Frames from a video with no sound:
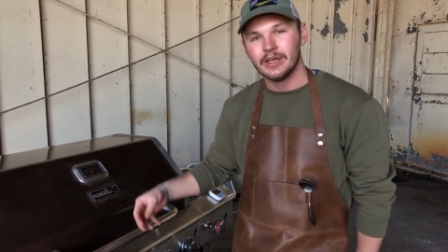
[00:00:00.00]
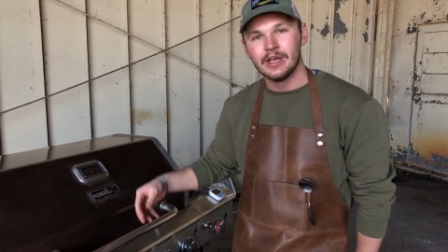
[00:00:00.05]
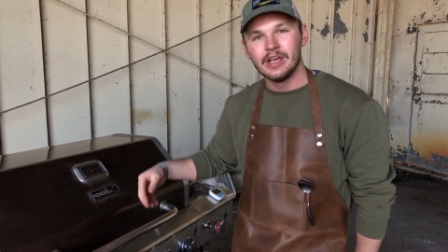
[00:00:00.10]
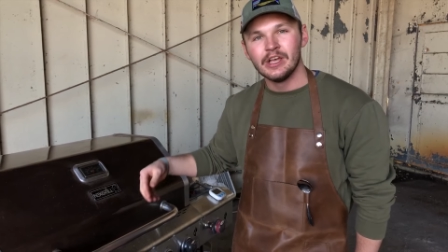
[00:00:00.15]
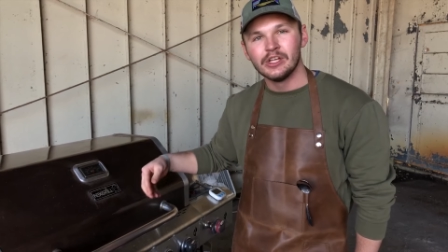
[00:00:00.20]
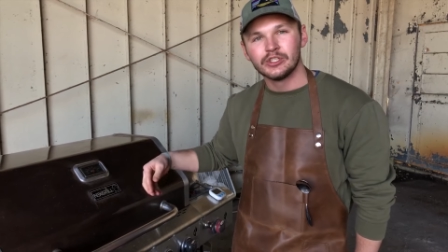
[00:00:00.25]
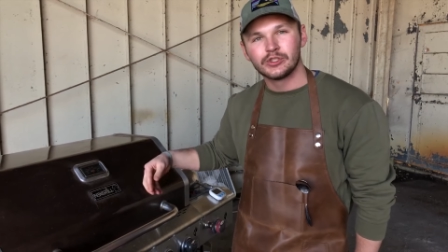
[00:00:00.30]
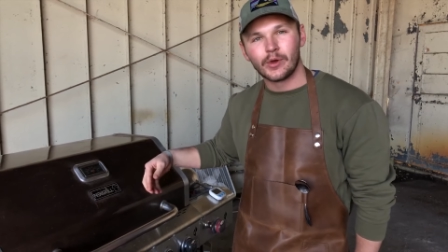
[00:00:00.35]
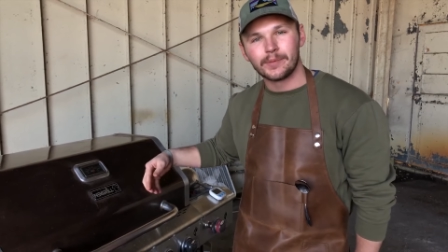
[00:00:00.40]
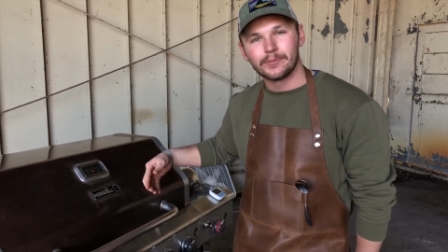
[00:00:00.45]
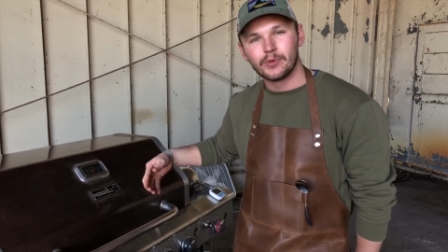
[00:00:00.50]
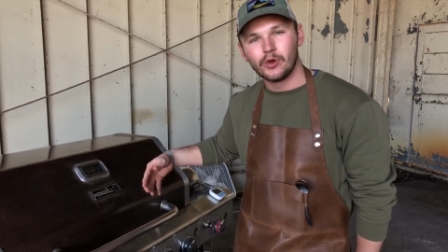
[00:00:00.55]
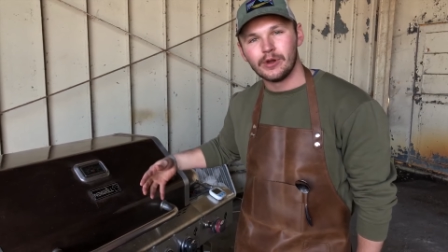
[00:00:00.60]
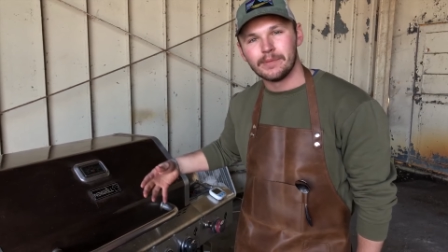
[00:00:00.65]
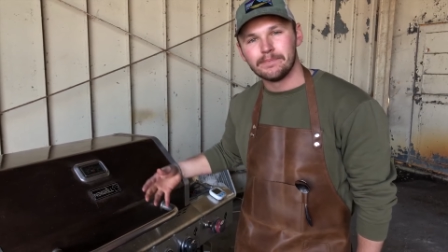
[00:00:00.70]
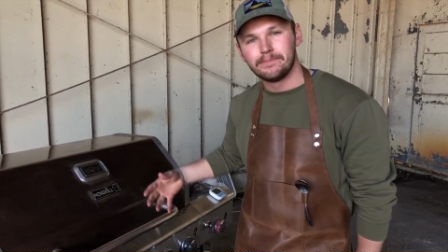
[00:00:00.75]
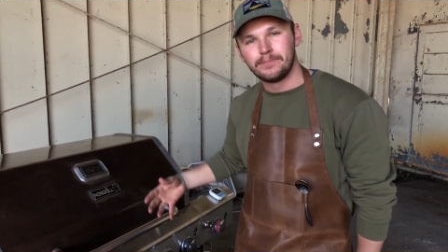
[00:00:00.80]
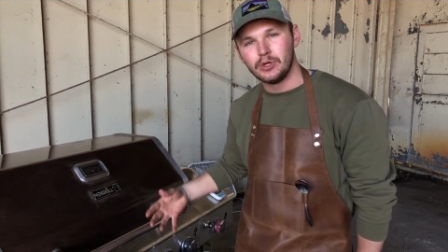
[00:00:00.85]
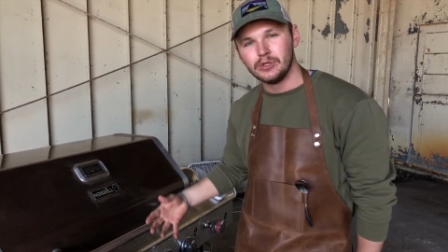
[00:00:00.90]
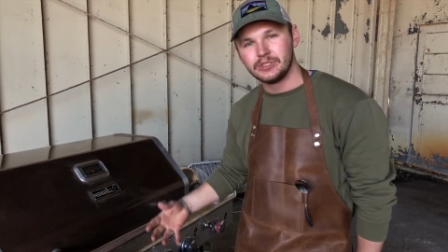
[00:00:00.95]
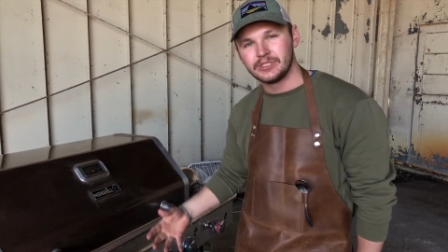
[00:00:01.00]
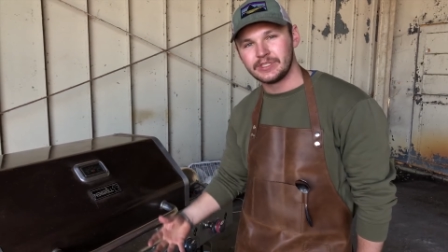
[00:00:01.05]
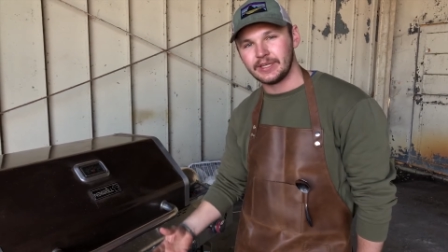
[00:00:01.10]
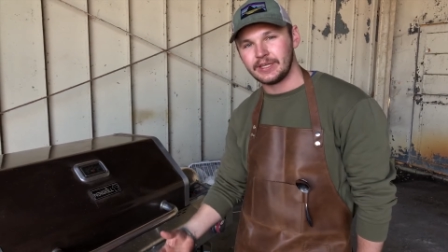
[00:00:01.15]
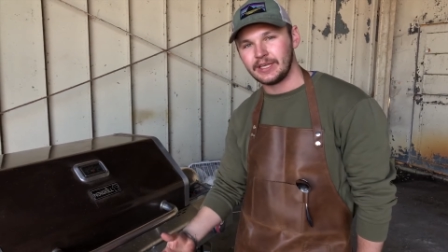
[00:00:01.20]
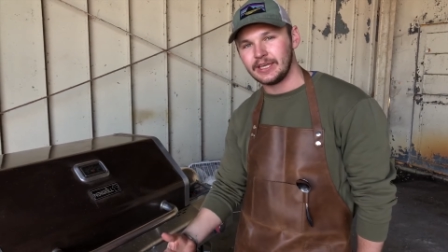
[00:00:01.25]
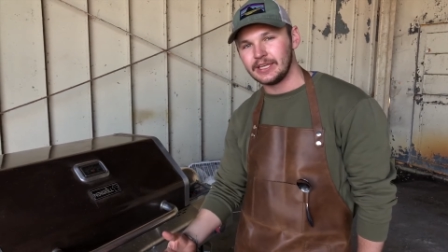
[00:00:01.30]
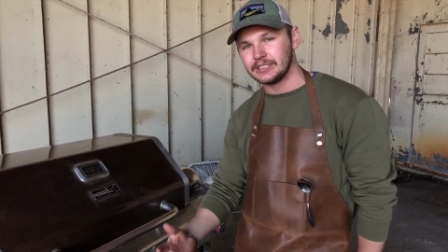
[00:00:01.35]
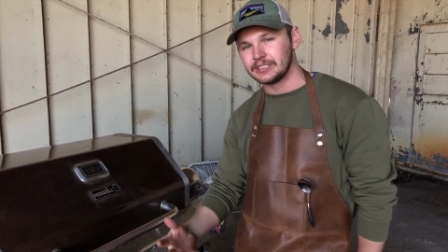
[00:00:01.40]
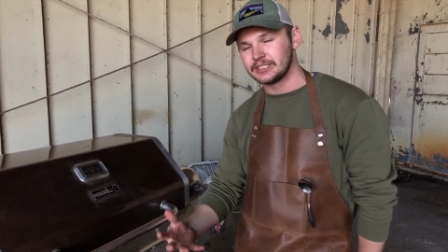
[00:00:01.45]
so I'm going to boost the
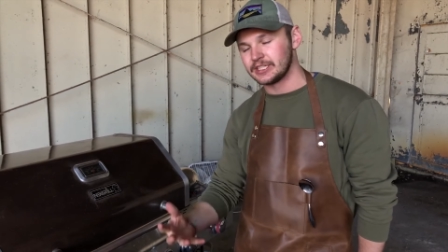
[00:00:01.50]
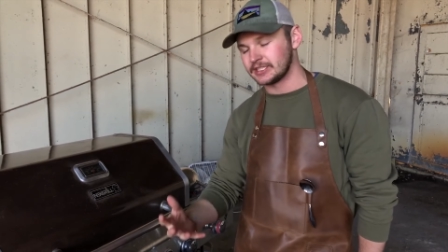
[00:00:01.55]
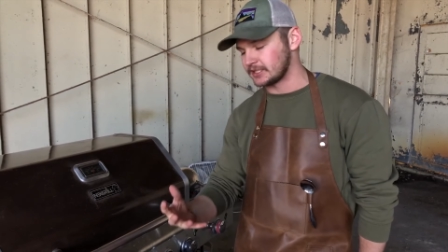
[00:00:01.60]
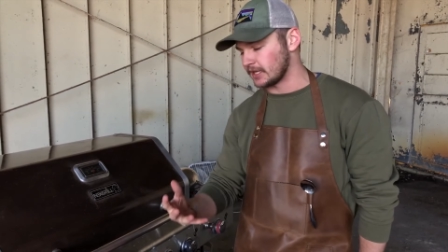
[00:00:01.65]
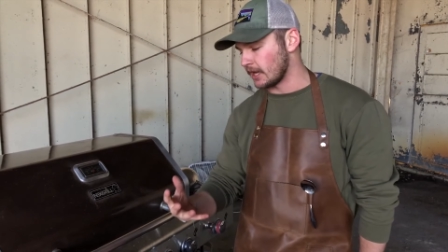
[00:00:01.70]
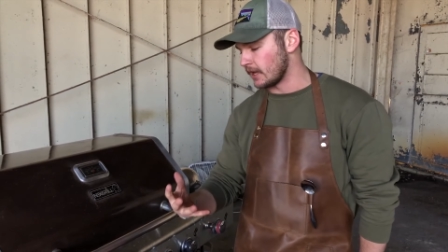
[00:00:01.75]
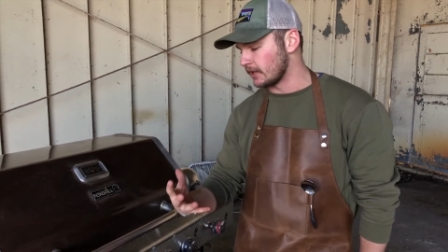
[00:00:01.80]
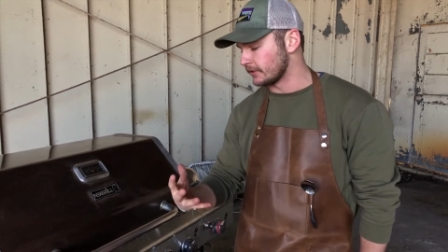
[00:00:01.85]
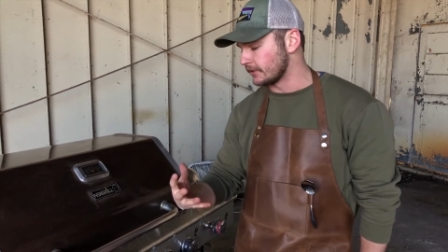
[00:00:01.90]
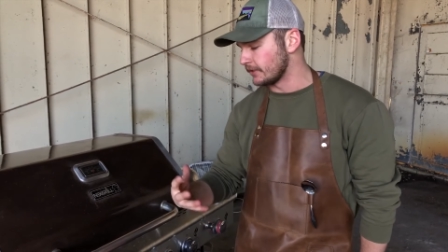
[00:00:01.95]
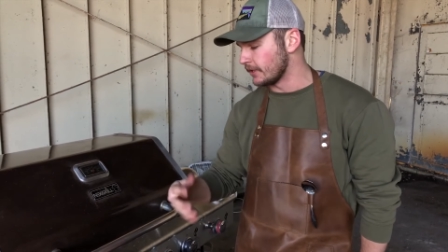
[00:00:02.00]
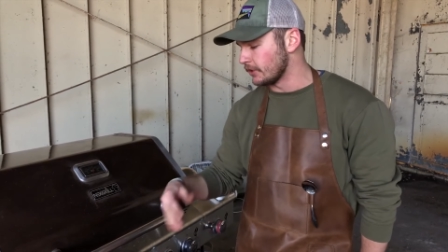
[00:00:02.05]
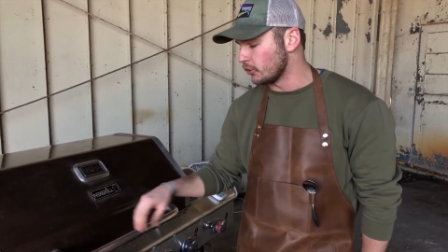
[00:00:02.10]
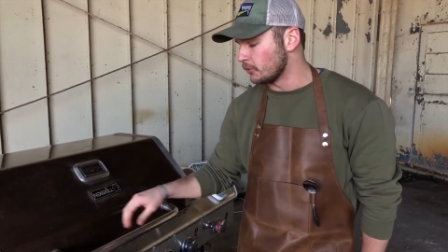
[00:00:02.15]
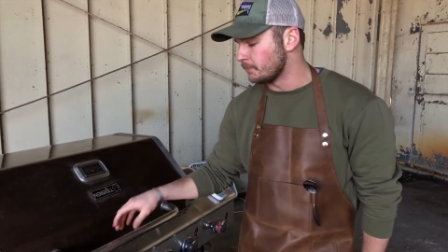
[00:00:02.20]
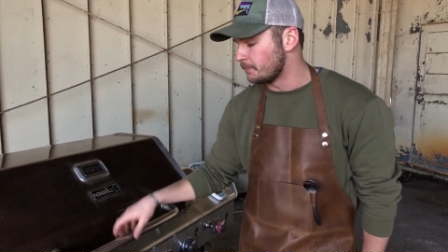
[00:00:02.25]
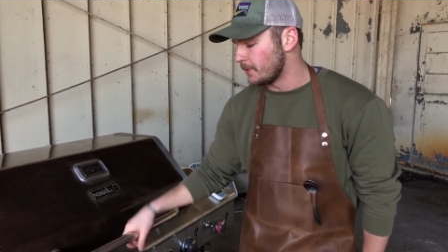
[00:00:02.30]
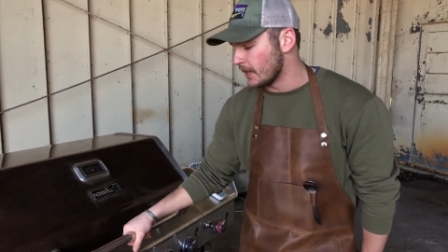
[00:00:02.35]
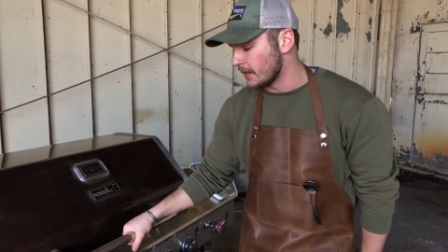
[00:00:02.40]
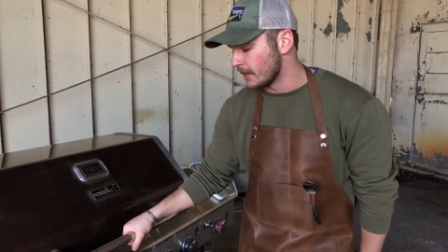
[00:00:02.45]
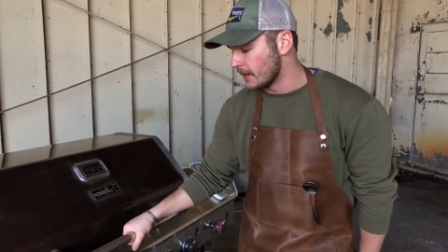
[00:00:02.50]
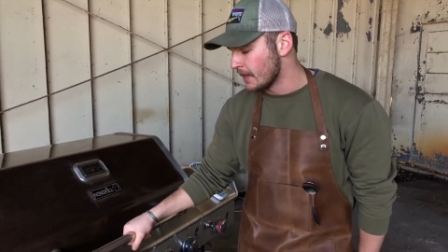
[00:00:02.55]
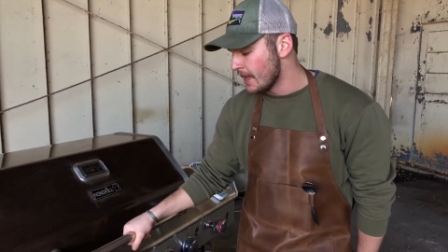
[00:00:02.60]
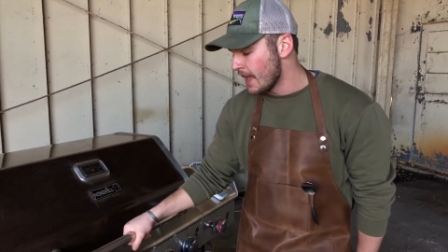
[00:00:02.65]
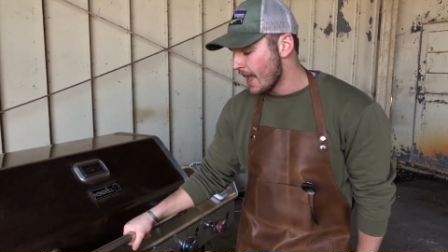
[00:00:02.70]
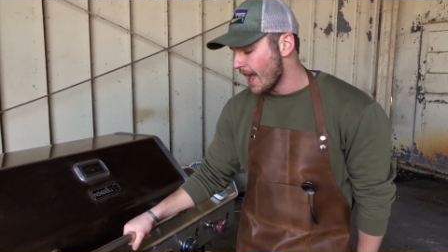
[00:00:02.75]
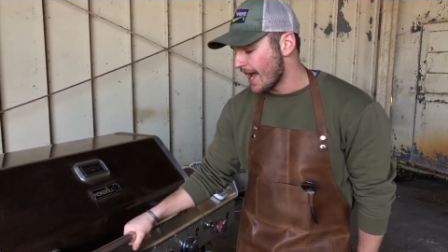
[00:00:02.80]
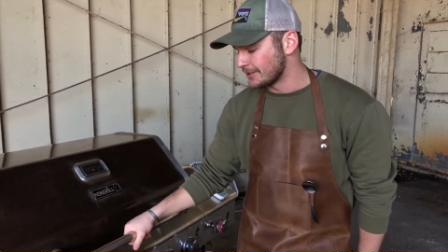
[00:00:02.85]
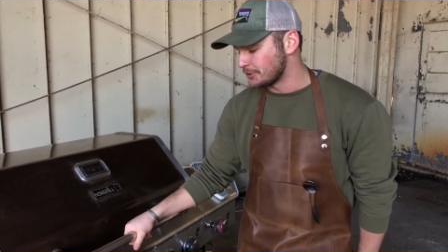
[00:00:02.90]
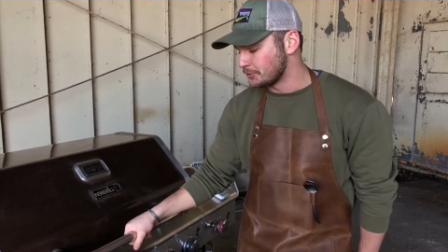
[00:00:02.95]
heat just a little bit
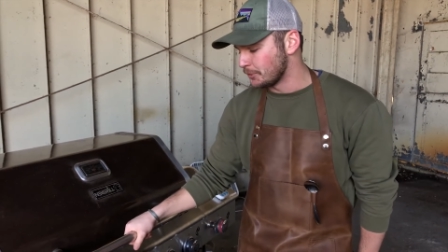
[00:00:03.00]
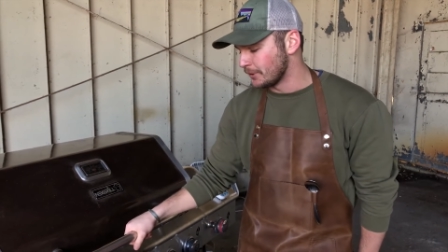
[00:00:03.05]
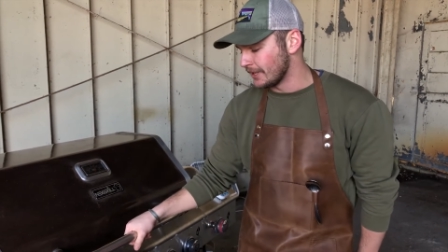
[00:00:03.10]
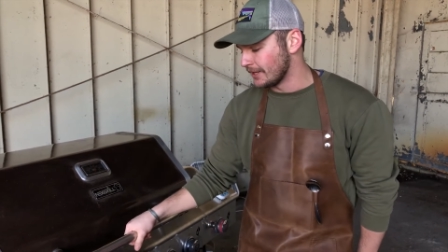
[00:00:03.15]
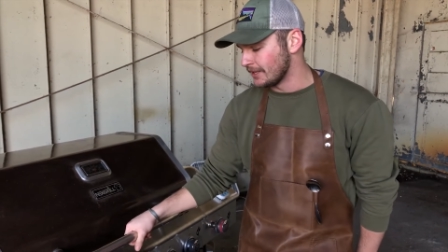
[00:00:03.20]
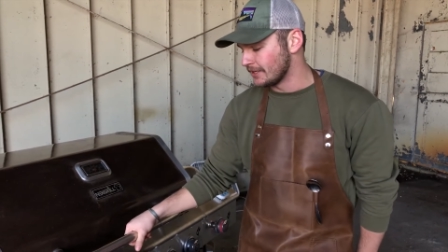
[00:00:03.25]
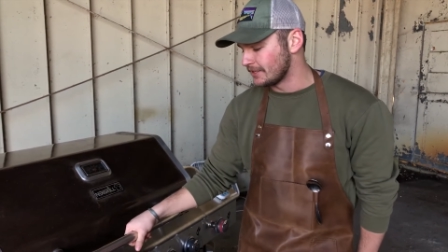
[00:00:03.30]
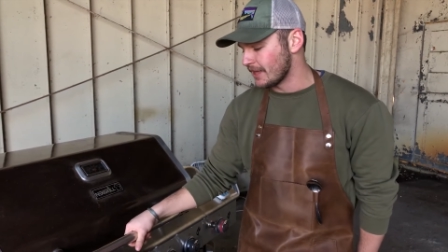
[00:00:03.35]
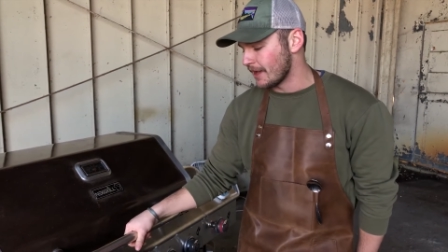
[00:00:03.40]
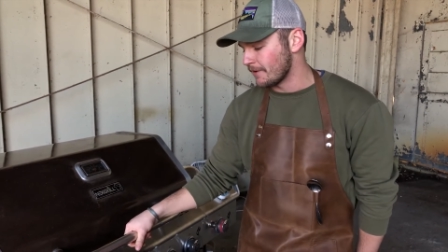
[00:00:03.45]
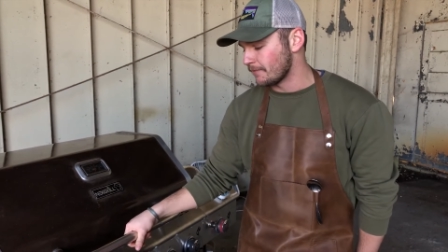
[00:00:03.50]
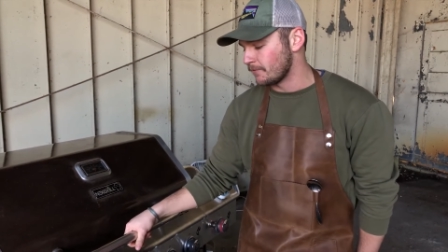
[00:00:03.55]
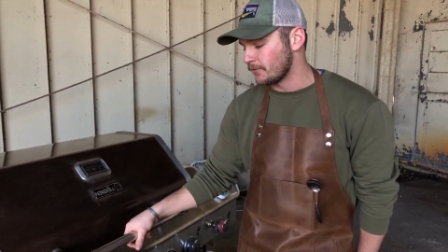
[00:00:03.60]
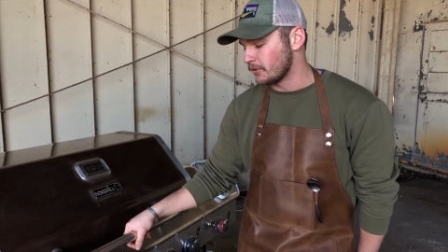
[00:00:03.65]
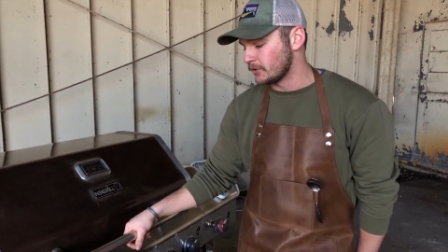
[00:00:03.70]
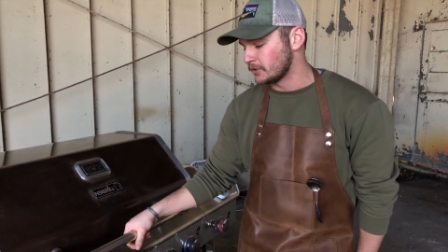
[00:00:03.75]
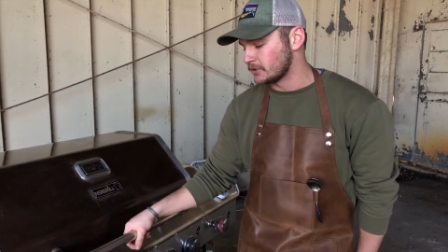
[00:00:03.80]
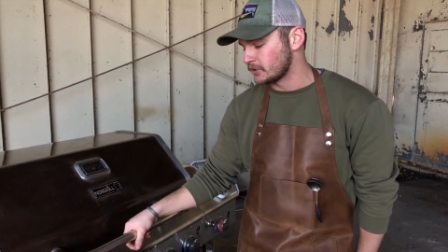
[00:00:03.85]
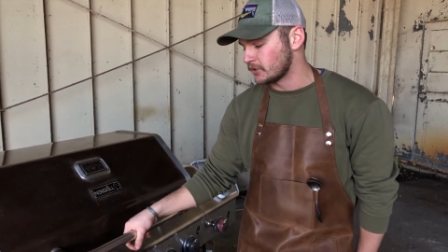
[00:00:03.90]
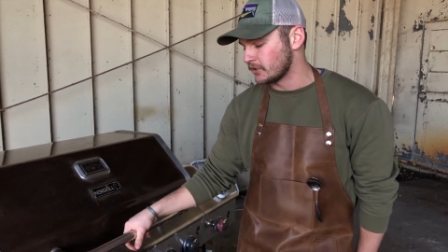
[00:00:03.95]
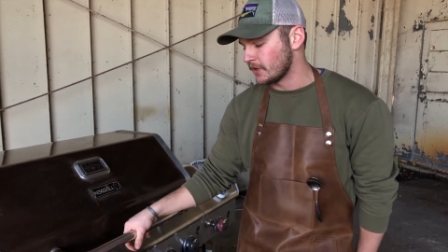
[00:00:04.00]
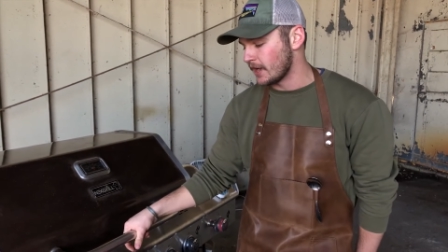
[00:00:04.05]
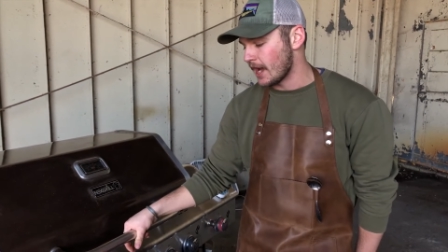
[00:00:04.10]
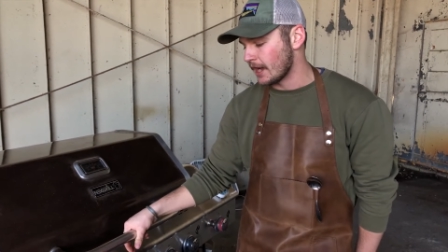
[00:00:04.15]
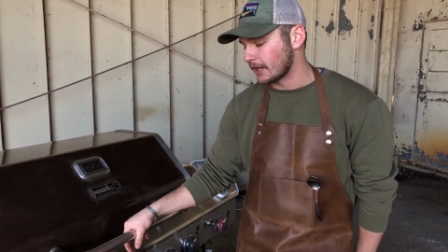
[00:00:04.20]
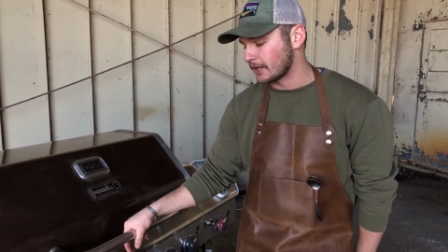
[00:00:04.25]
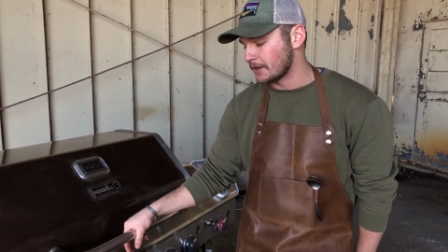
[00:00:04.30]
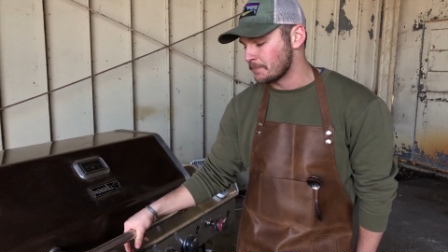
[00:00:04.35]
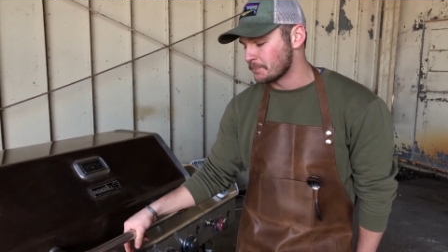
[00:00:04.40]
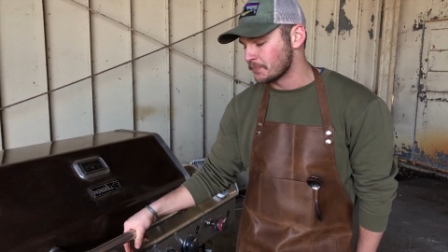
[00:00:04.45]
as we get into that first crack.